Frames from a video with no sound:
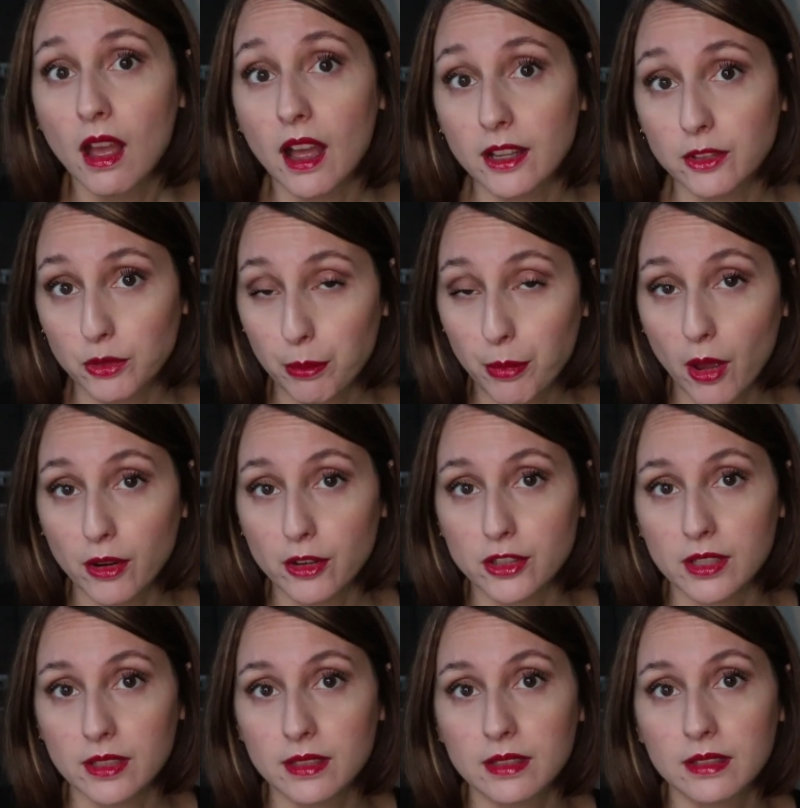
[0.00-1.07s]

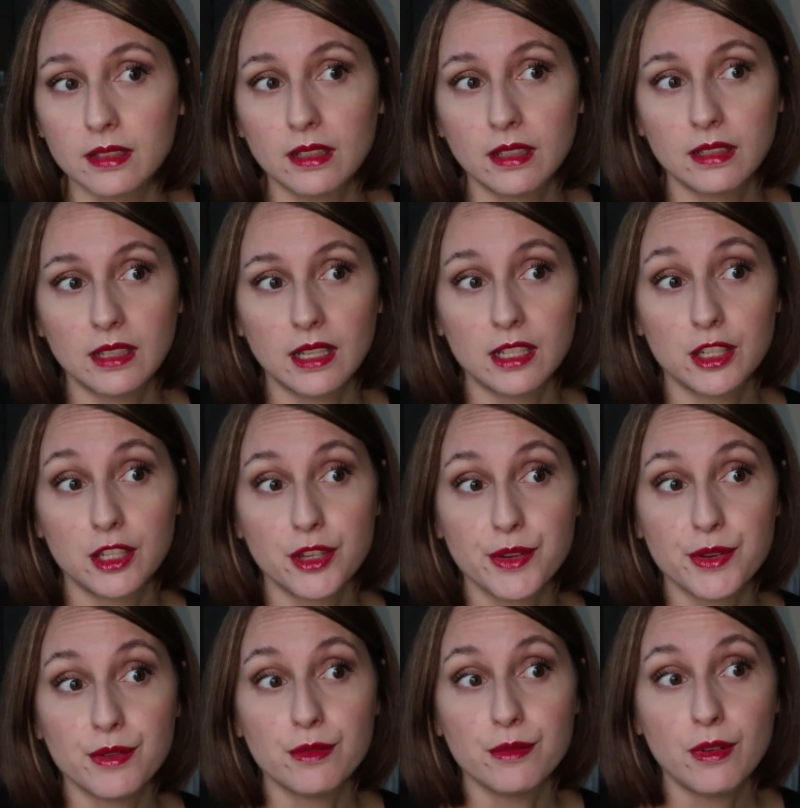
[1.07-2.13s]
anthropologists that
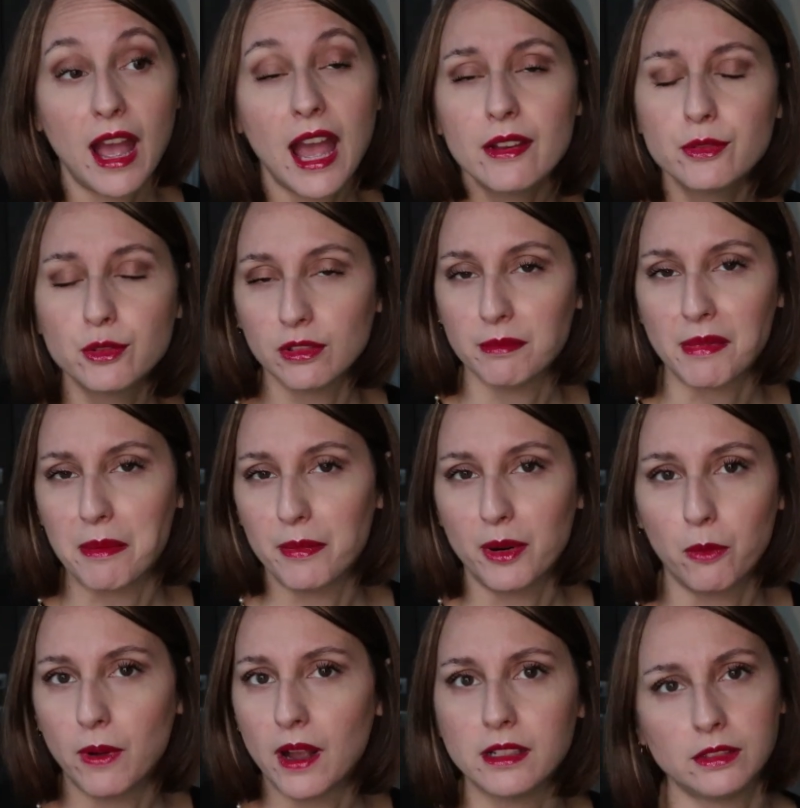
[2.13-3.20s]
you have to
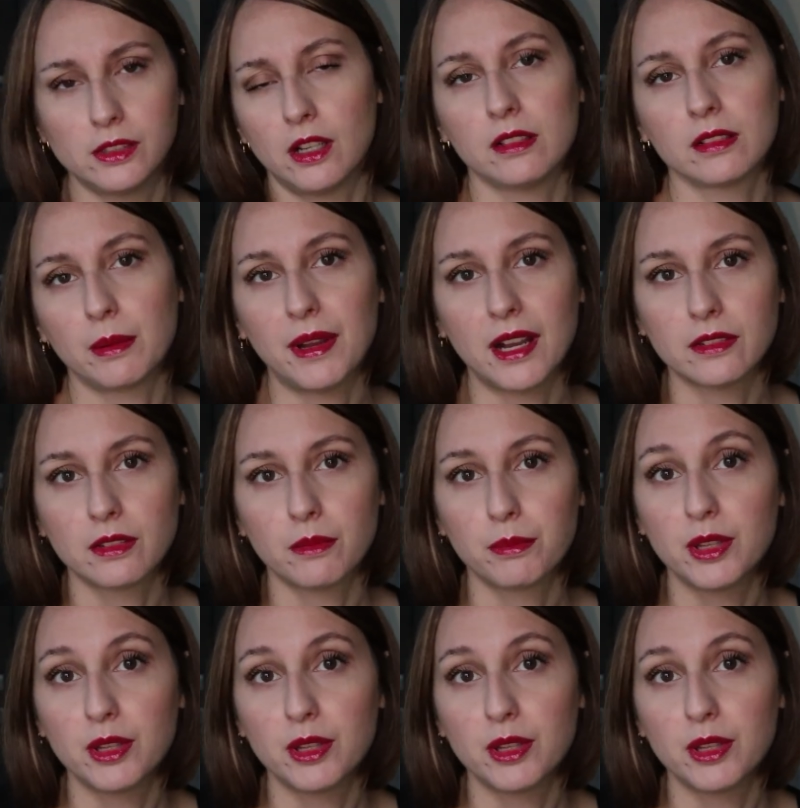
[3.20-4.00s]
remember while you talk about